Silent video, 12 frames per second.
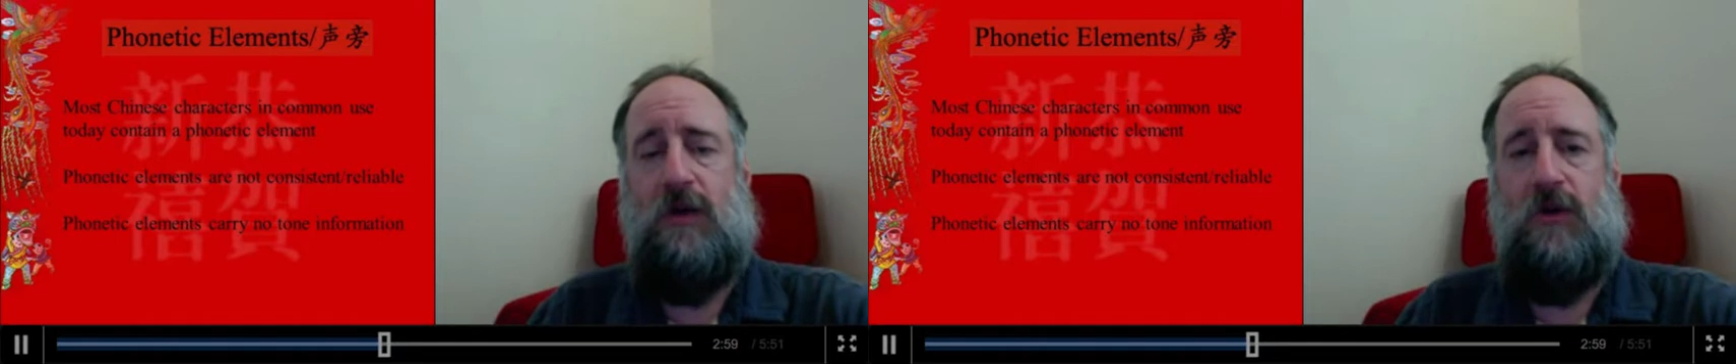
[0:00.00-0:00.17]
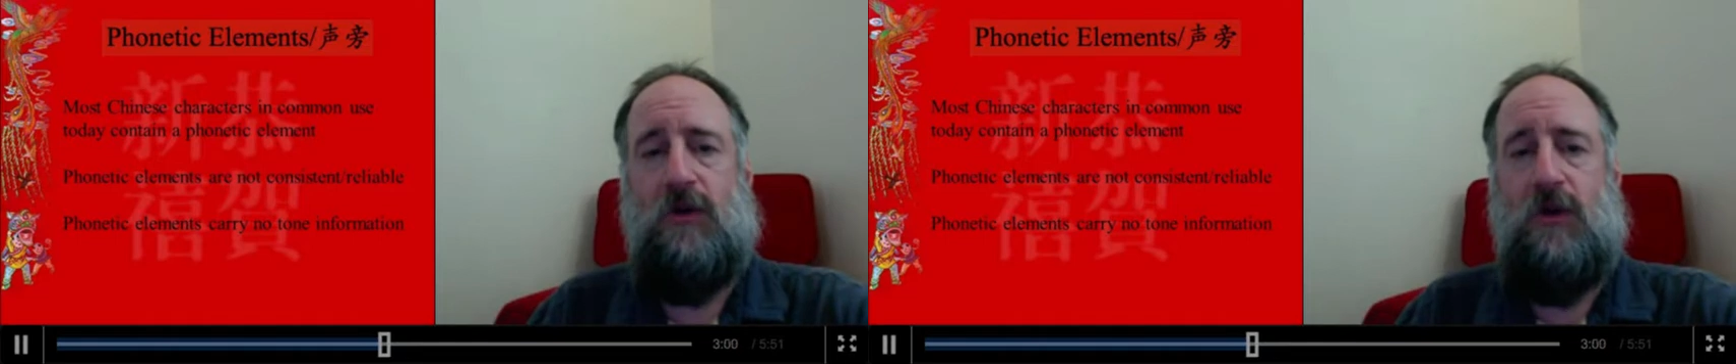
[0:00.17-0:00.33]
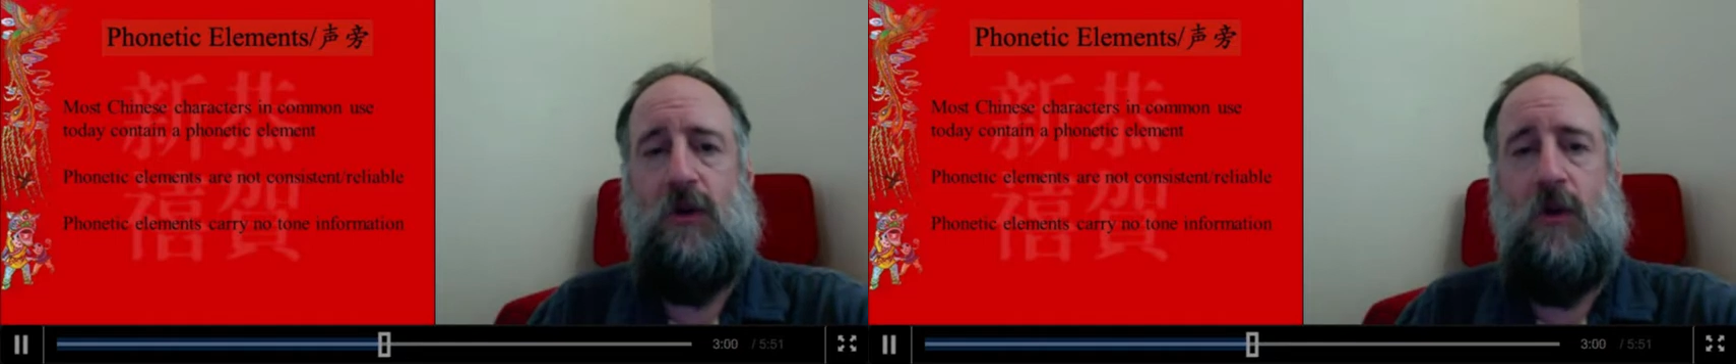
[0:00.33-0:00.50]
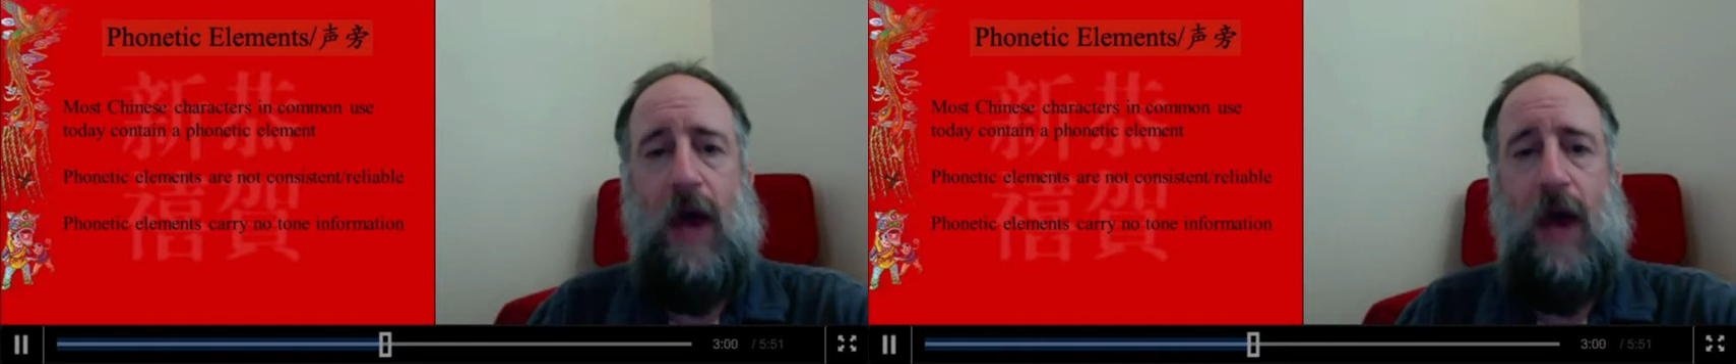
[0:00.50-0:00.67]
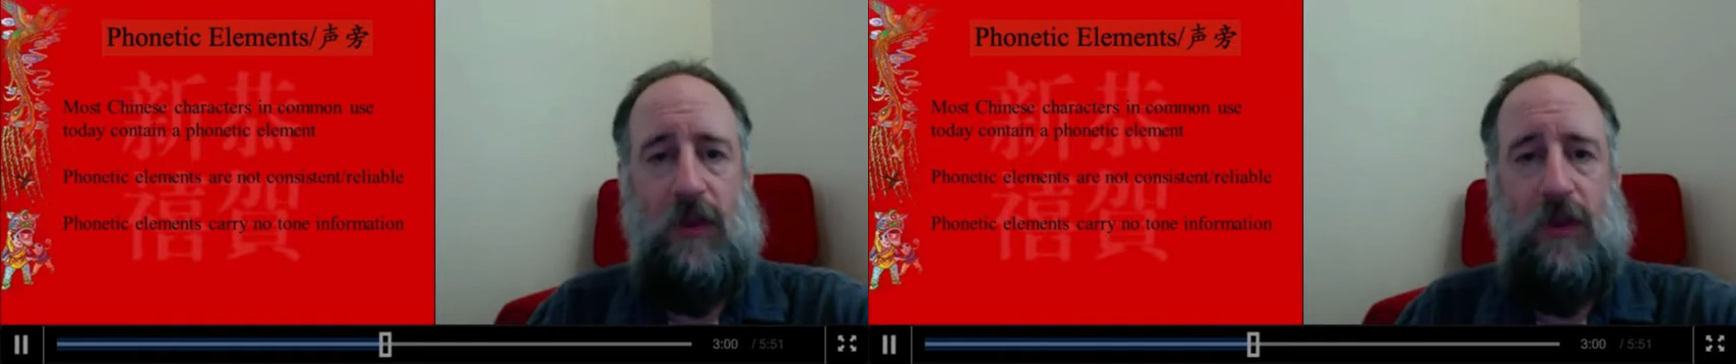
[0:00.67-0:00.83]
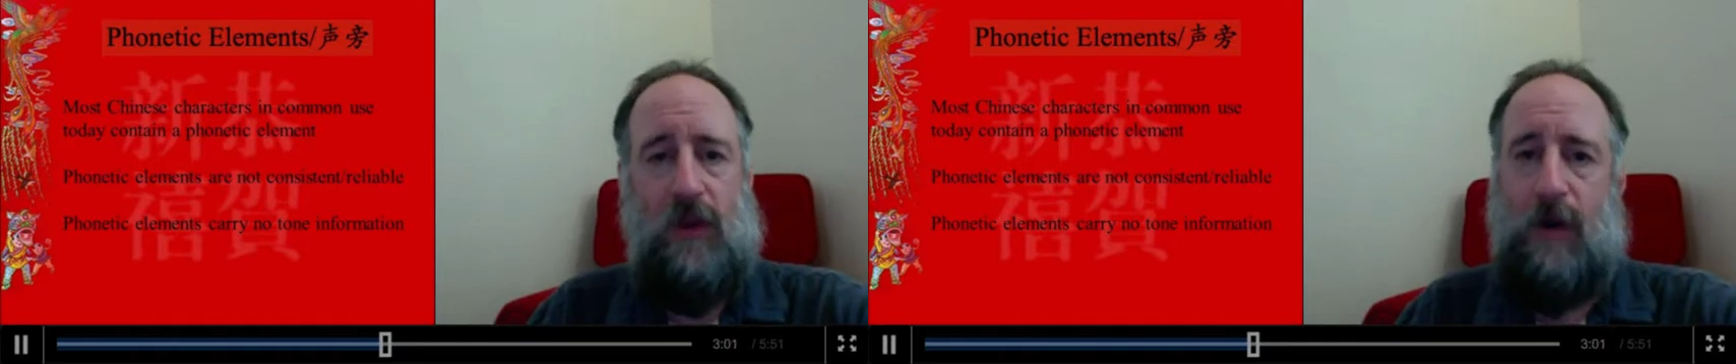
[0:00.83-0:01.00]
You don't know
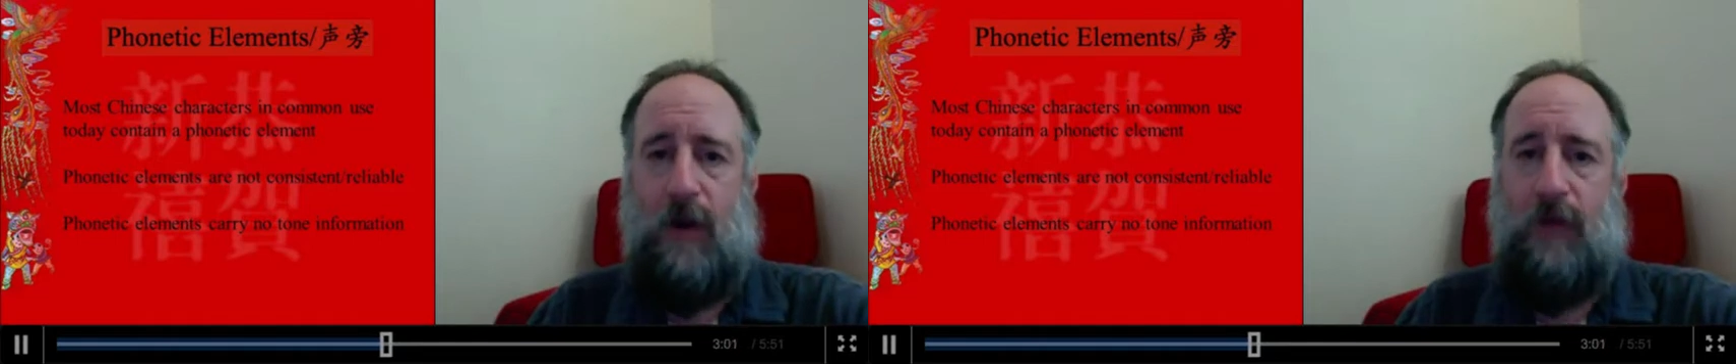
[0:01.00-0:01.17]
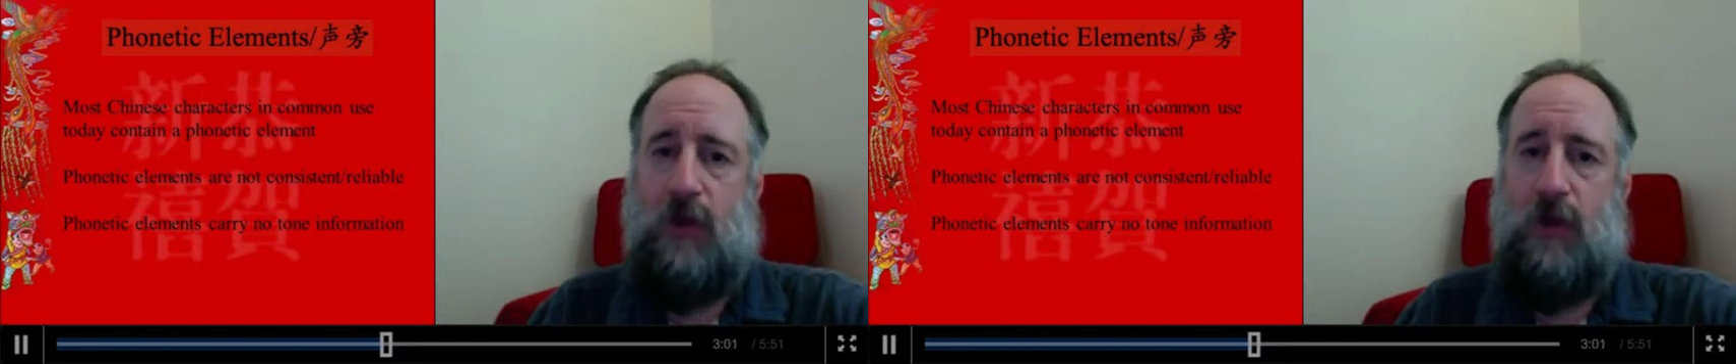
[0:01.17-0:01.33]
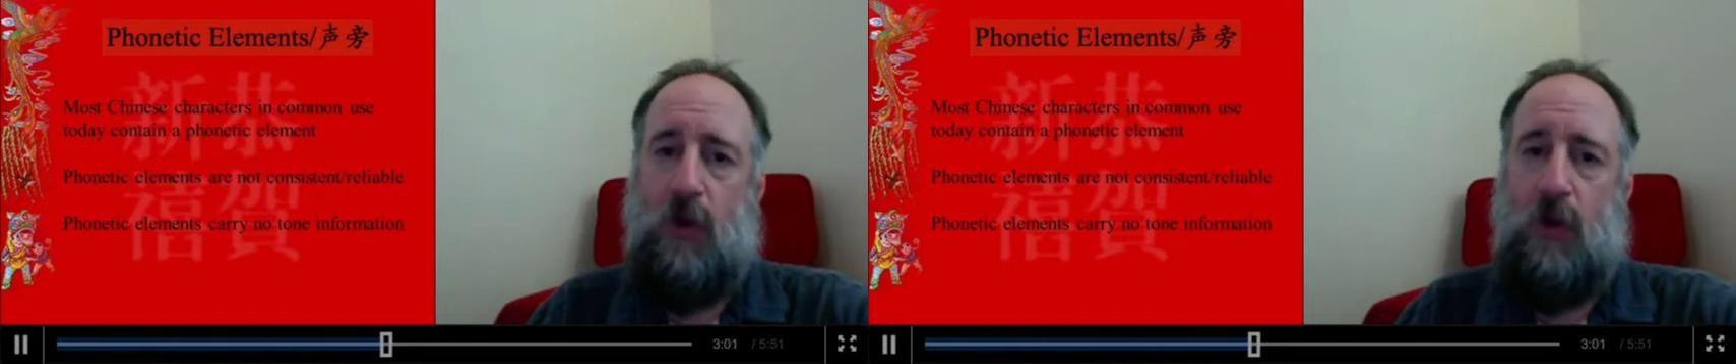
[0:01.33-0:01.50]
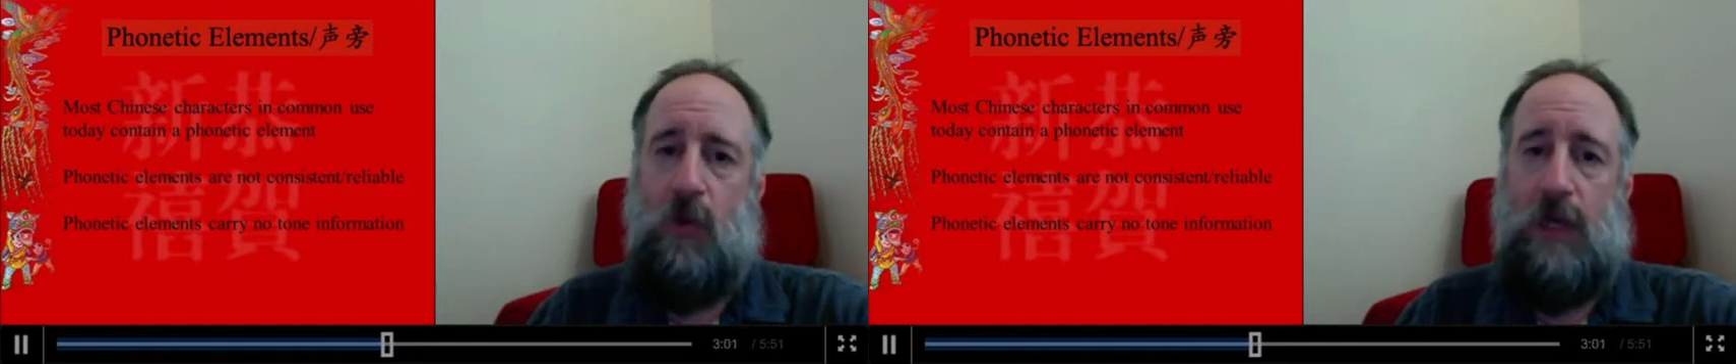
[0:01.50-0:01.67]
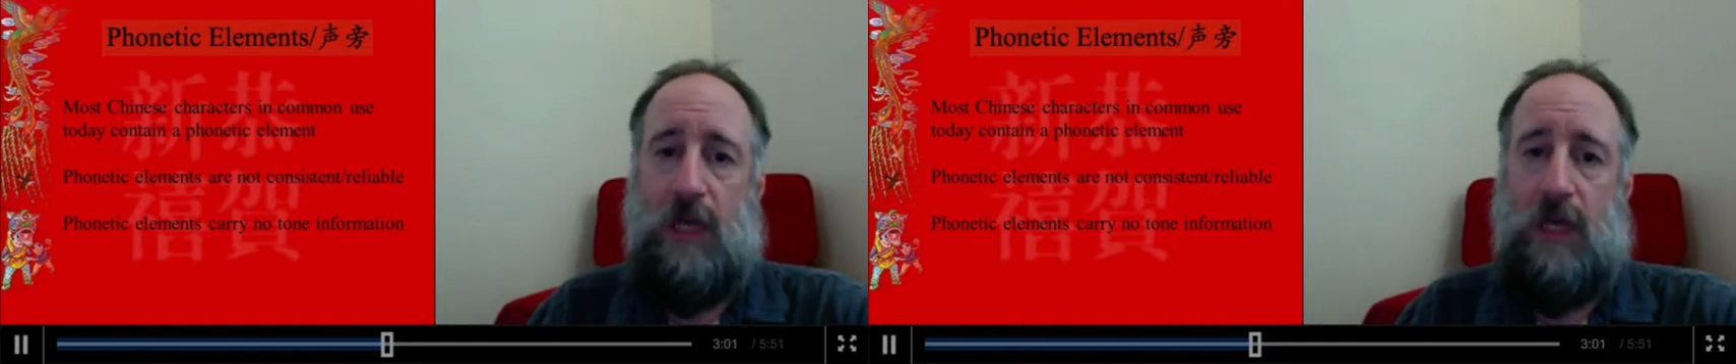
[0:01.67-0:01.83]
anything about the tone,